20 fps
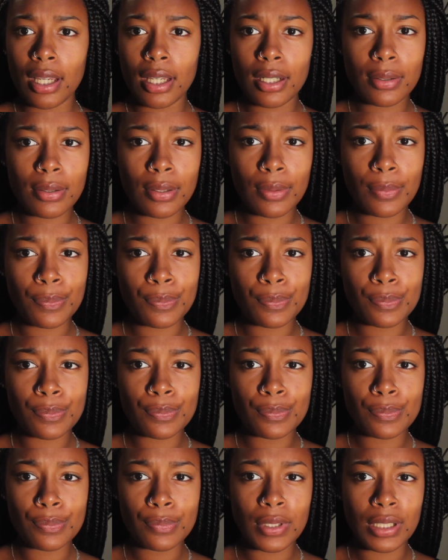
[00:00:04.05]
I don't know.
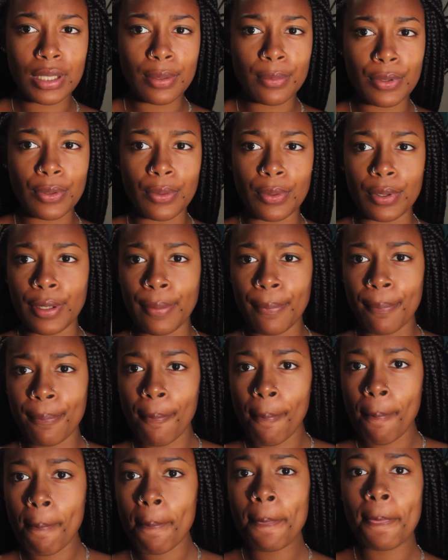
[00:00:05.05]
I'm recording.
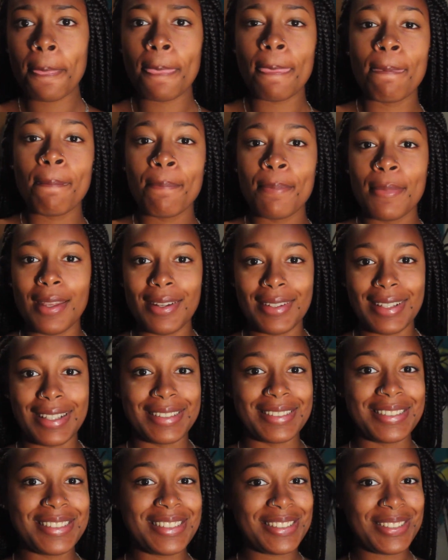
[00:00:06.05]

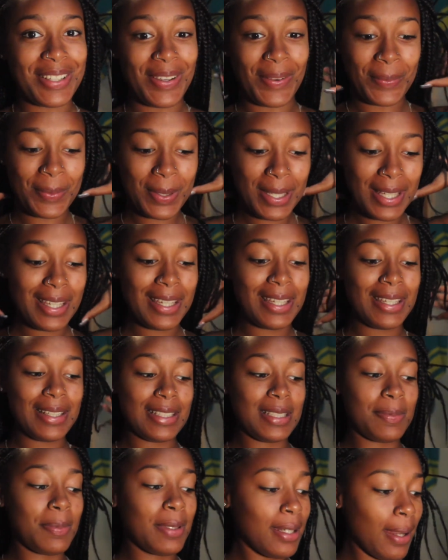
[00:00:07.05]
Okay, so
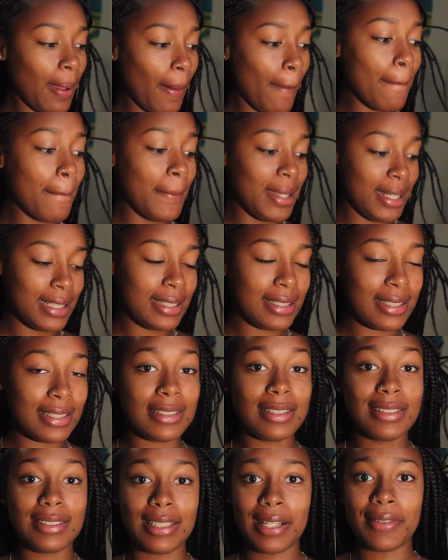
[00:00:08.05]
it's been a minute
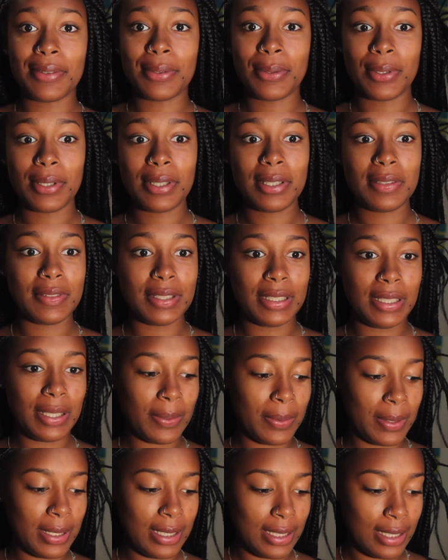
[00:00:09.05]
since I recorded a
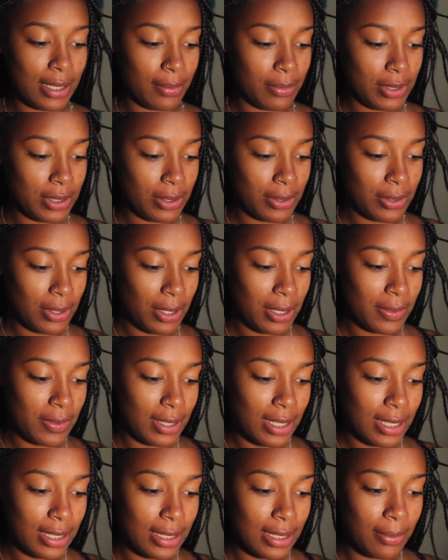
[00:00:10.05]
video, and I'm so sorry for
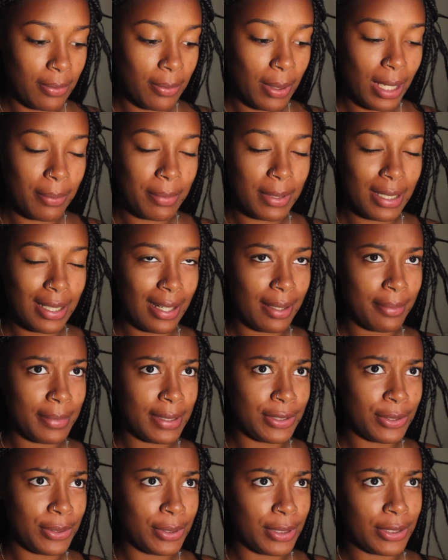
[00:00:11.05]
that. And by a minute, I
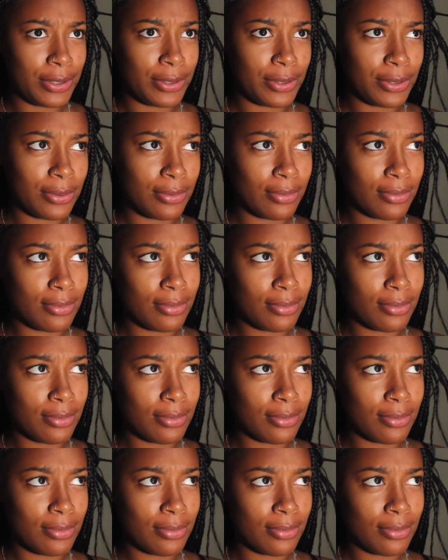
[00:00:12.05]
mean 2 years.